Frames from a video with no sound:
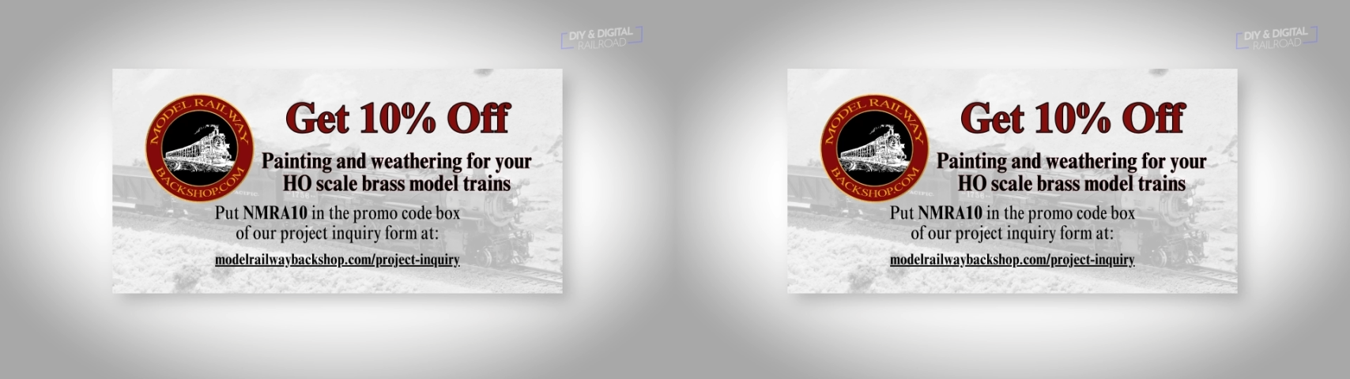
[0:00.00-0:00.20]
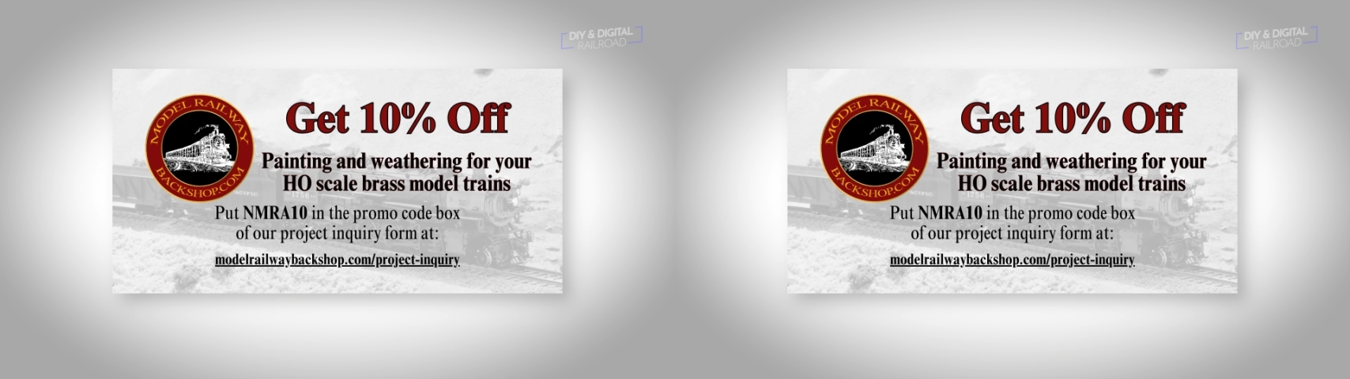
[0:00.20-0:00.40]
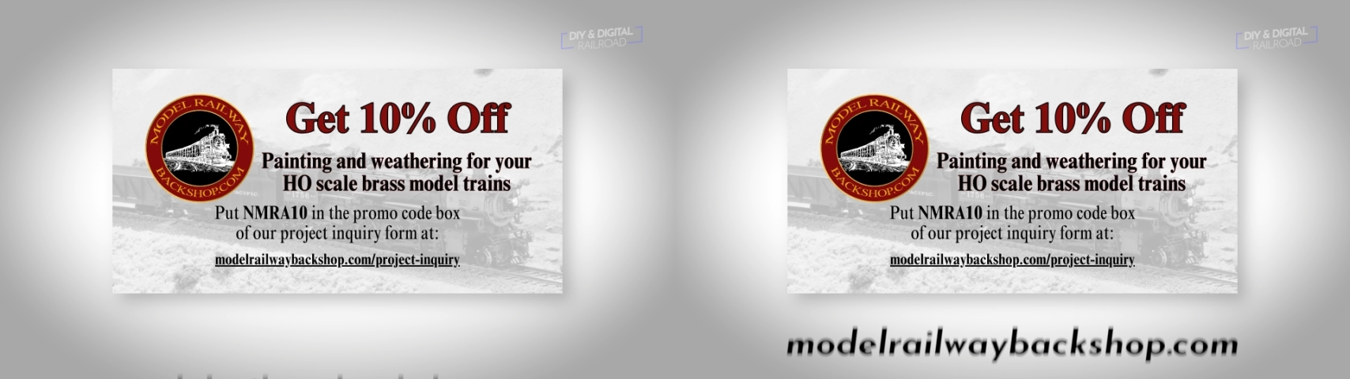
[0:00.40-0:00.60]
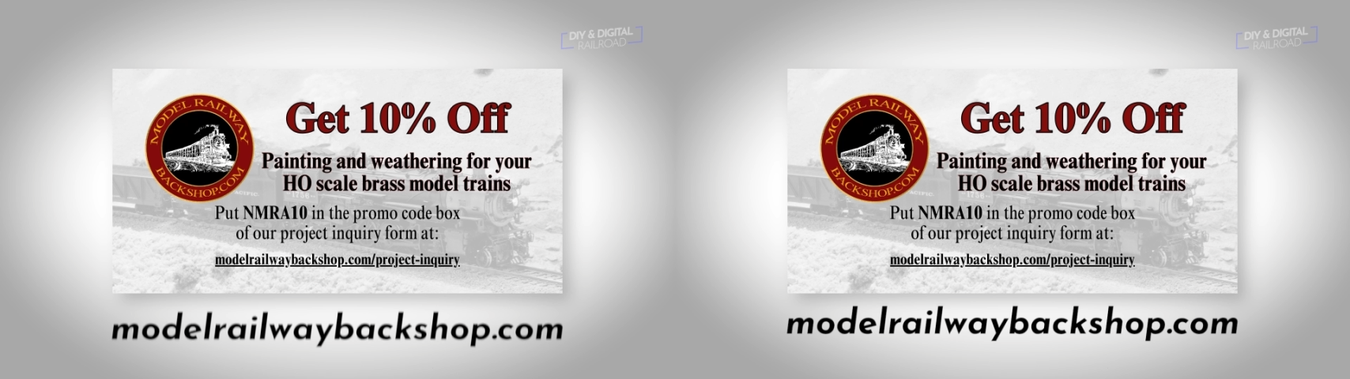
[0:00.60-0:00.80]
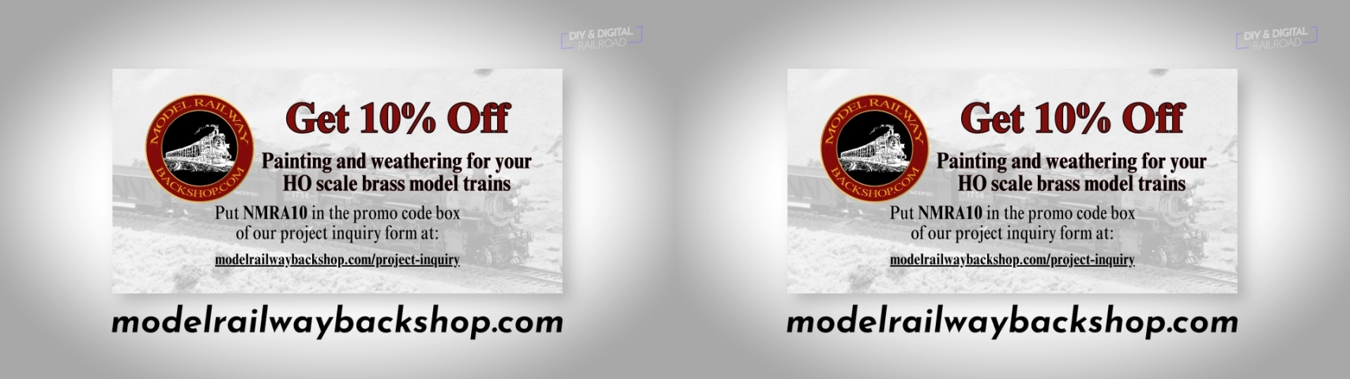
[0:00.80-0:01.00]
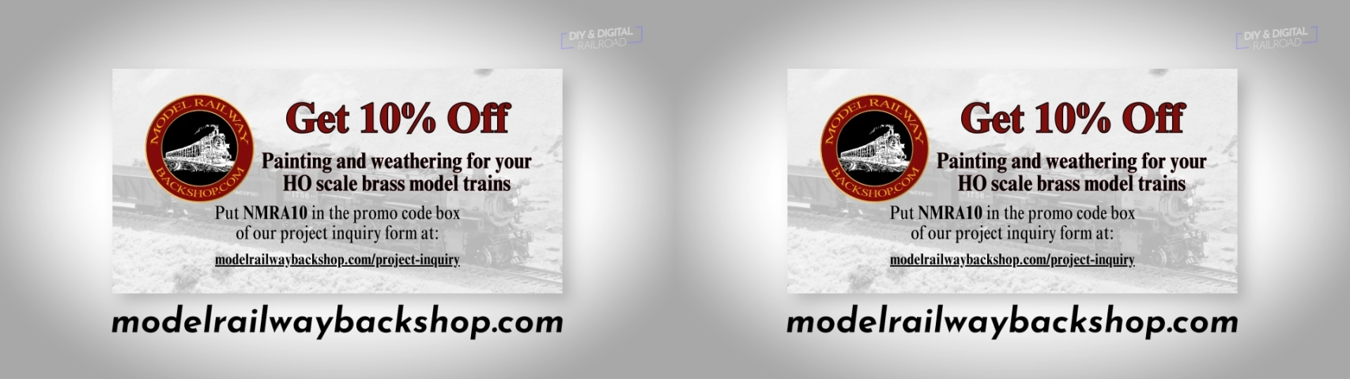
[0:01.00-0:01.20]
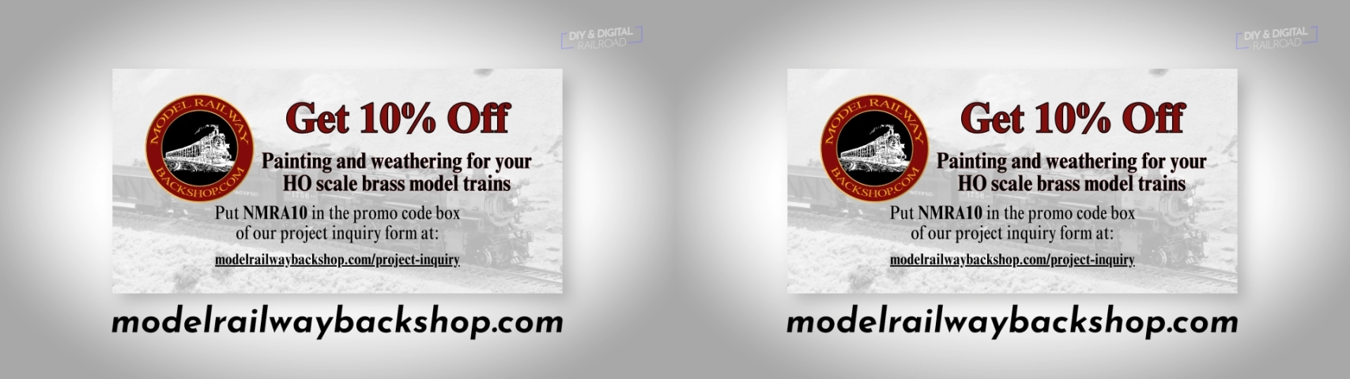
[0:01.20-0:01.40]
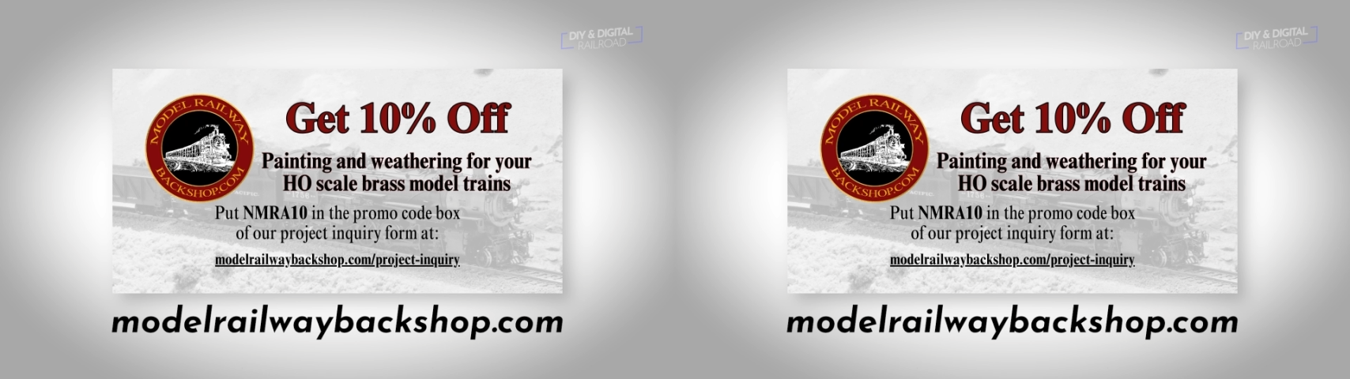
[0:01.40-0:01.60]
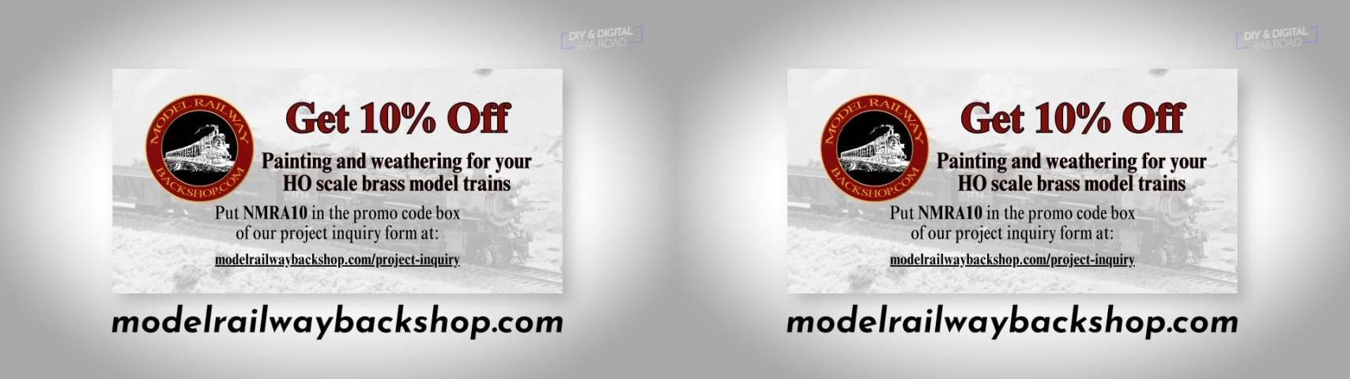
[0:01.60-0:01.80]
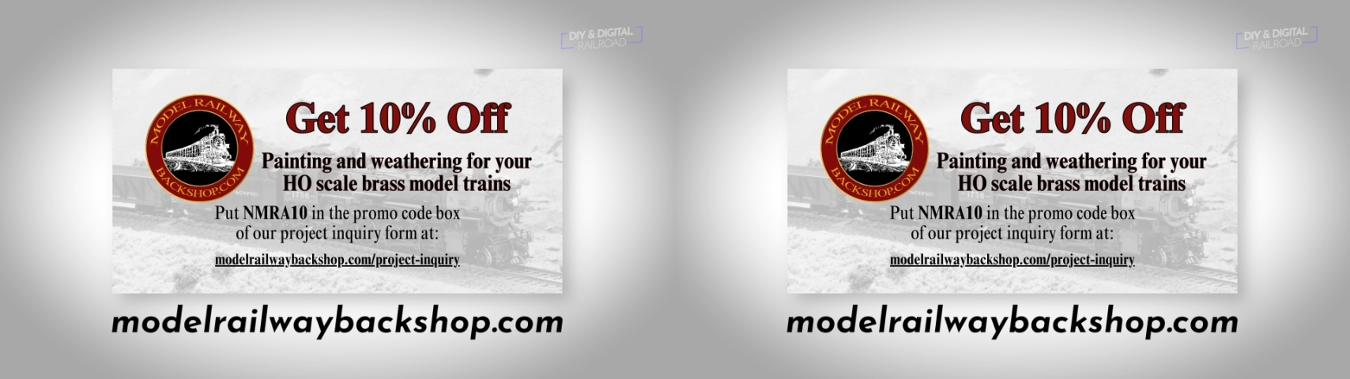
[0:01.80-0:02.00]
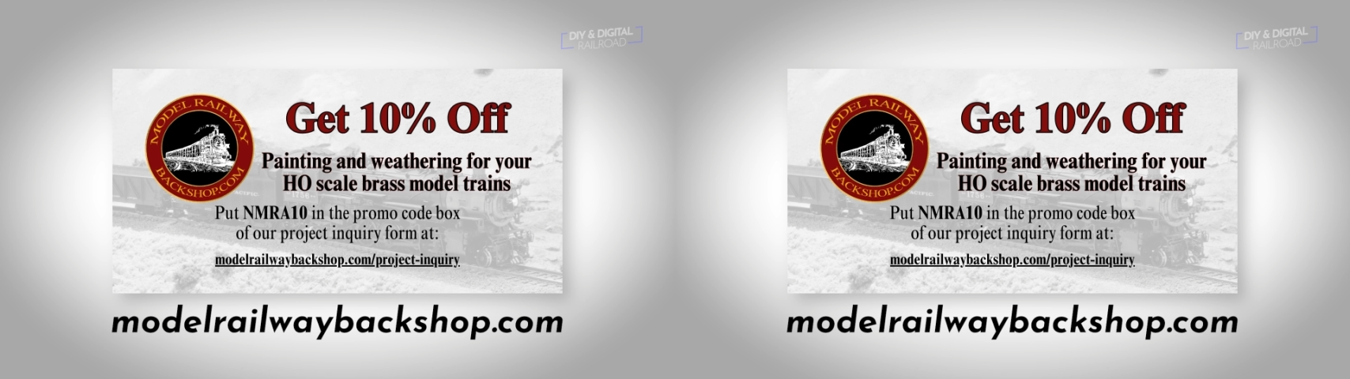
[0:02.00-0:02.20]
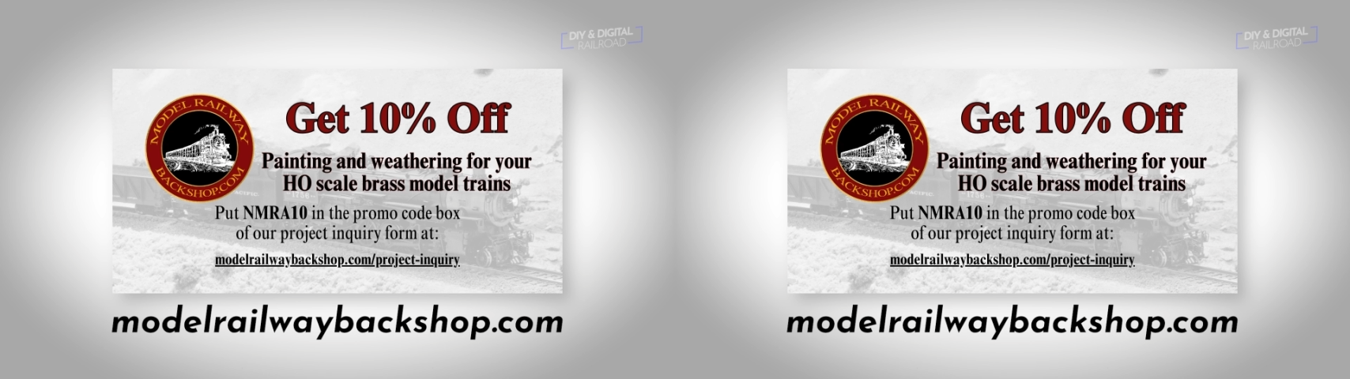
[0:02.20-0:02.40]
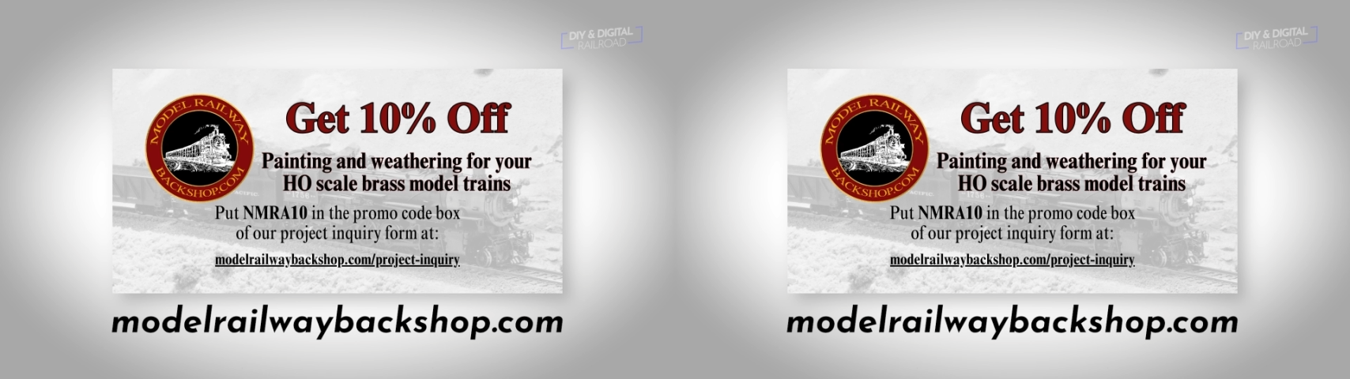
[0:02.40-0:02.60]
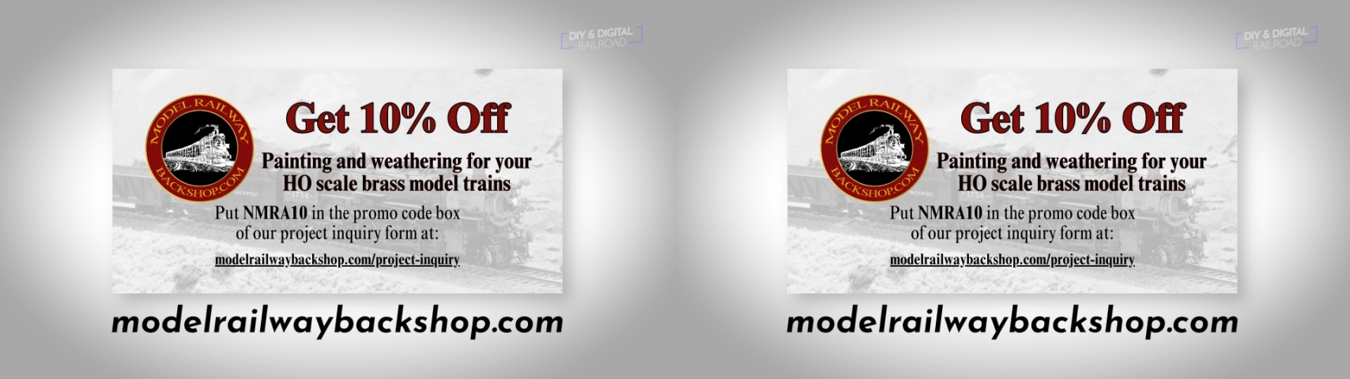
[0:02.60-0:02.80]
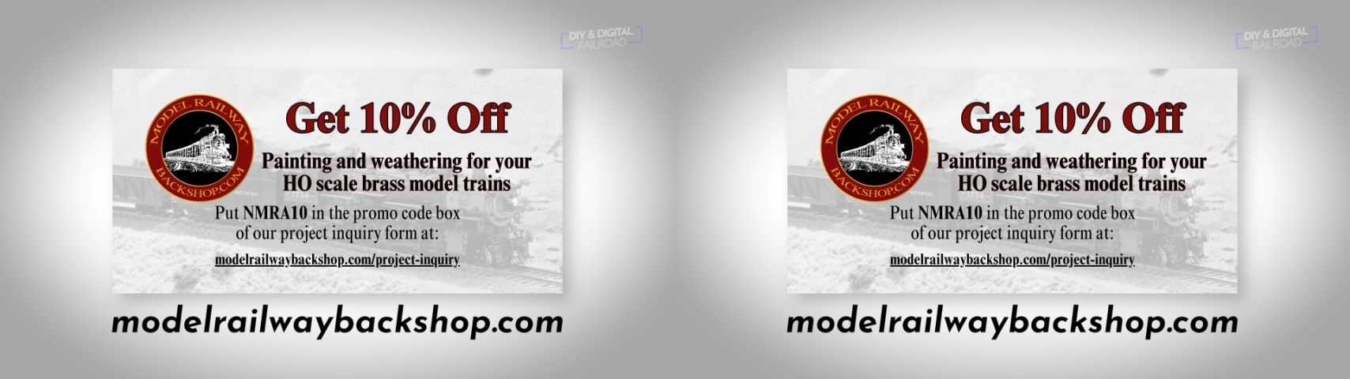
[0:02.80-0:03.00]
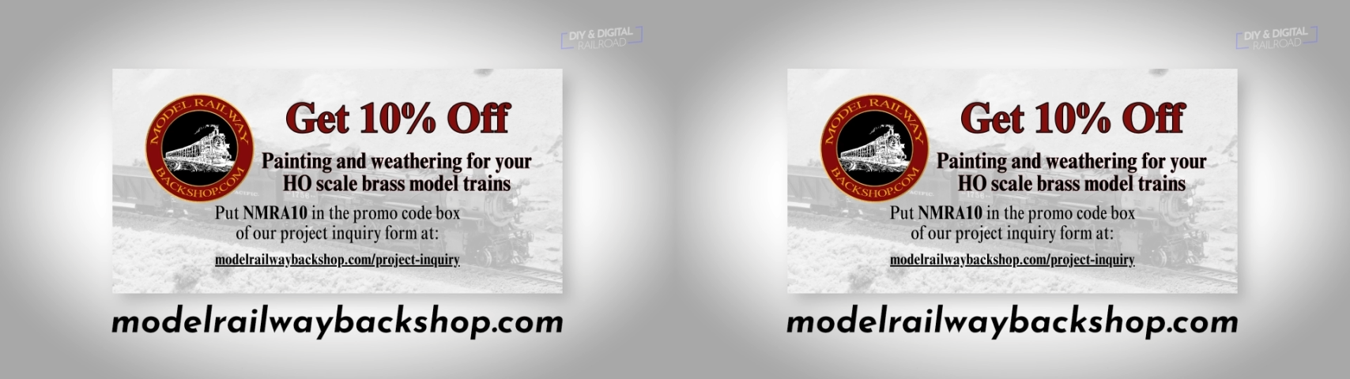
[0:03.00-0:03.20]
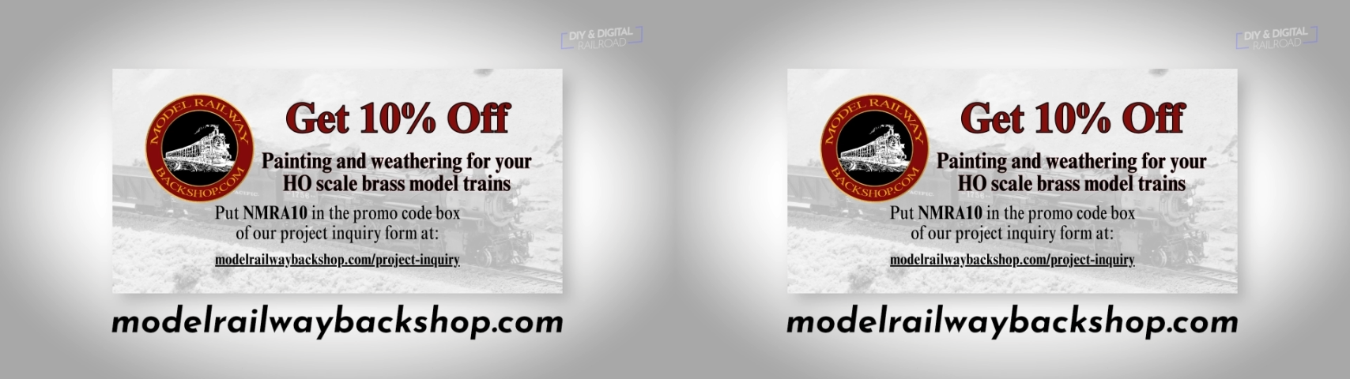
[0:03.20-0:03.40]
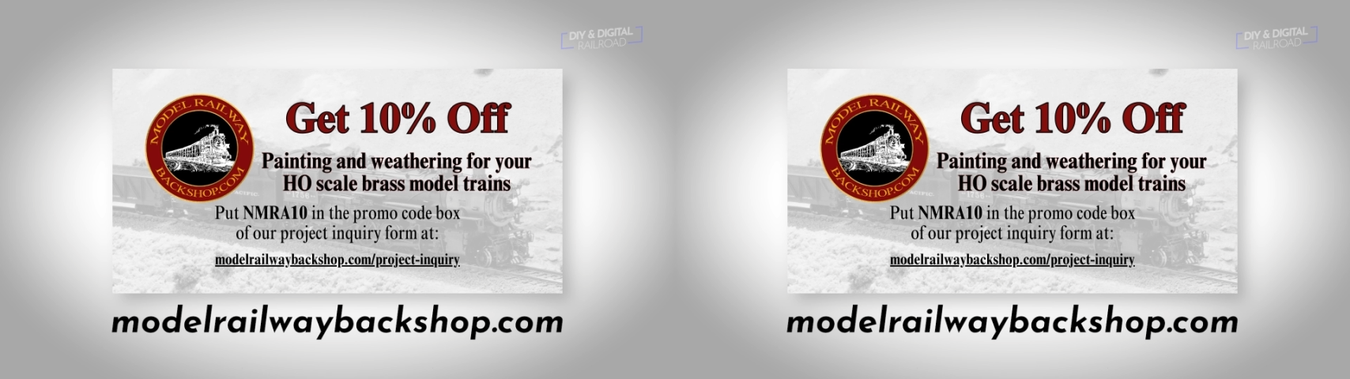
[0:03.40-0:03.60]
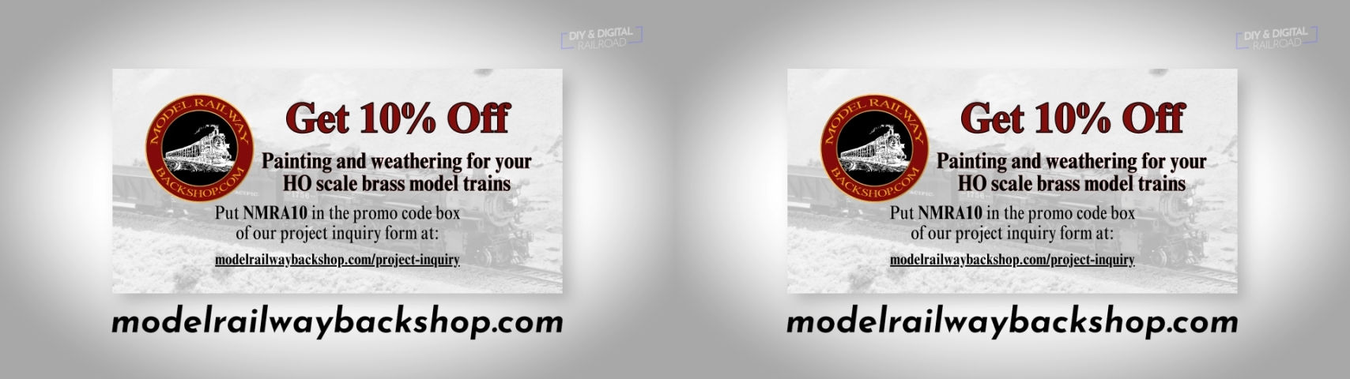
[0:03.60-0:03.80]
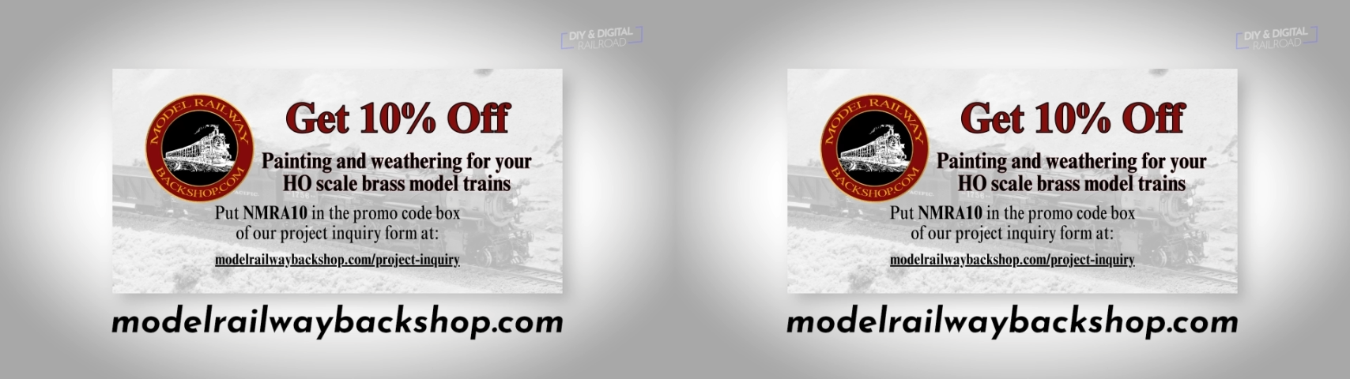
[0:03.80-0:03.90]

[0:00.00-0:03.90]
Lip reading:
[unreadable: no face in view]